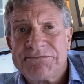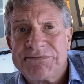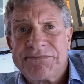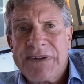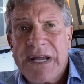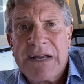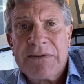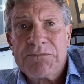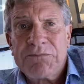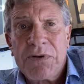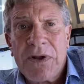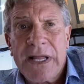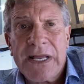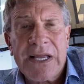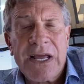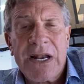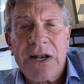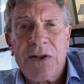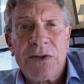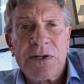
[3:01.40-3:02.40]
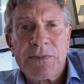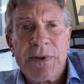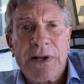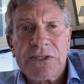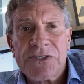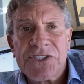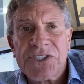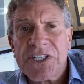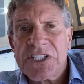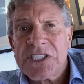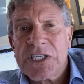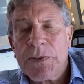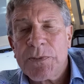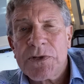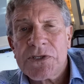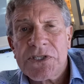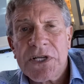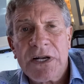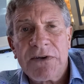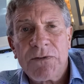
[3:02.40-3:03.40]
I probably got only about
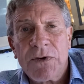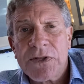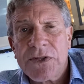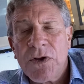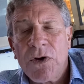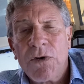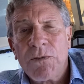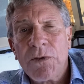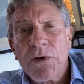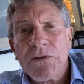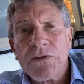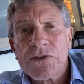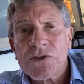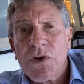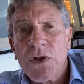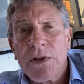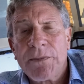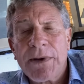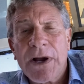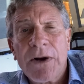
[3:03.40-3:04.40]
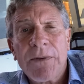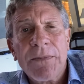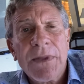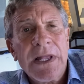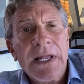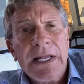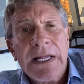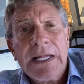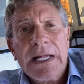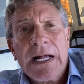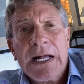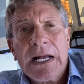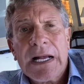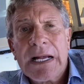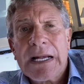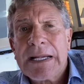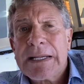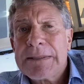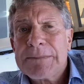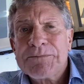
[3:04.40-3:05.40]
60% of what the whole movie was all about.
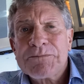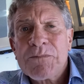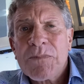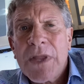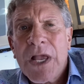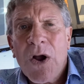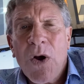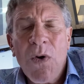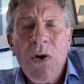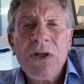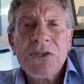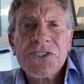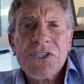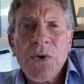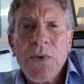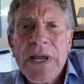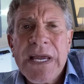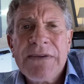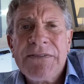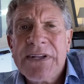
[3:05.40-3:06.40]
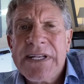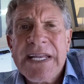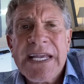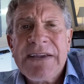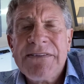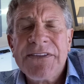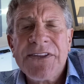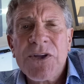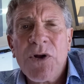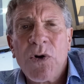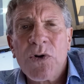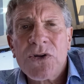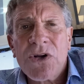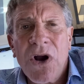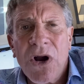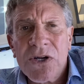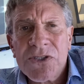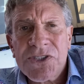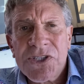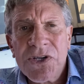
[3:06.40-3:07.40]
Also, even the old
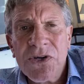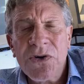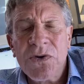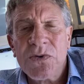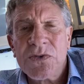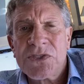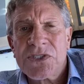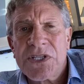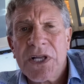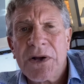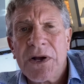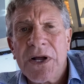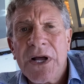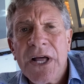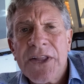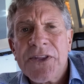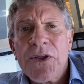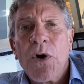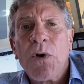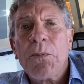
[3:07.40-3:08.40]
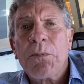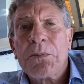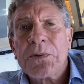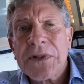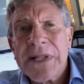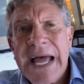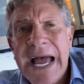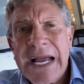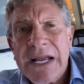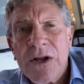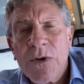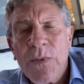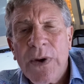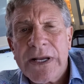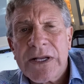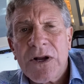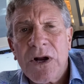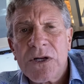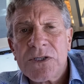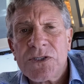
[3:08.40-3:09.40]
cartoons, the old black and white
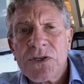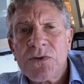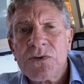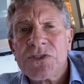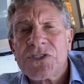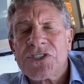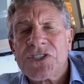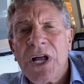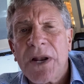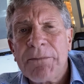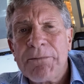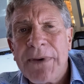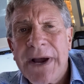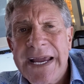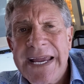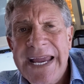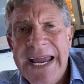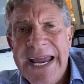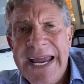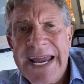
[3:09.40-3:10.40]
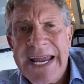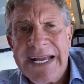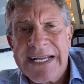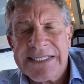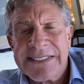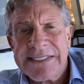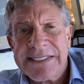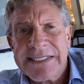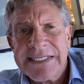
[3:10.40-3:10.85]
cartoons done by hand,